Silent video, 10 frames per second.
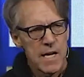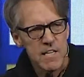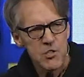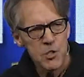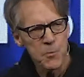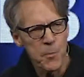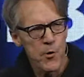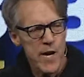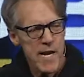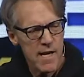It's
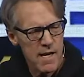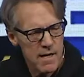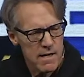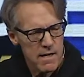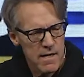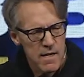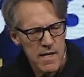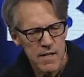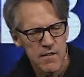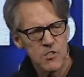spring
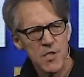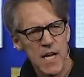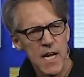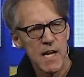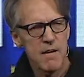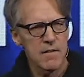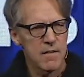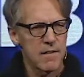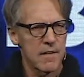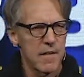in the city.
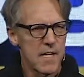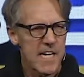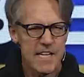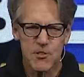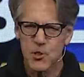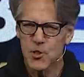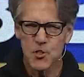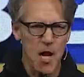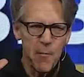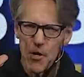It's
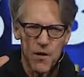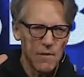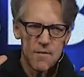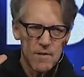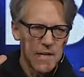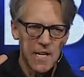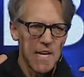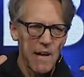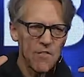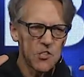summer in
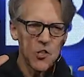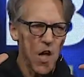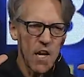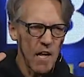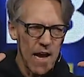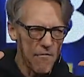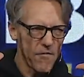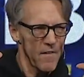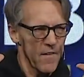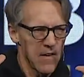David's thought
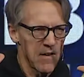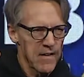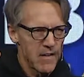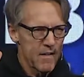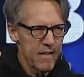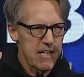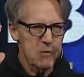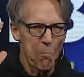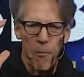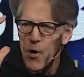life.
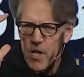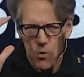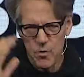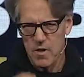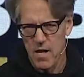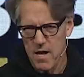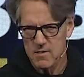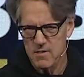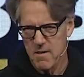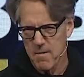He's burning with
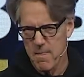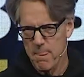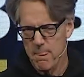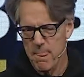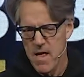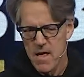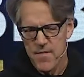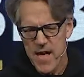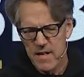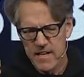lust.
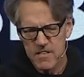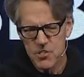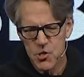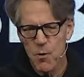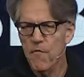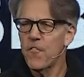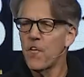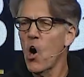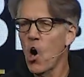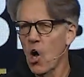That leads to a
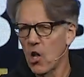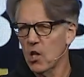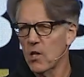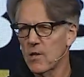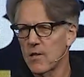fall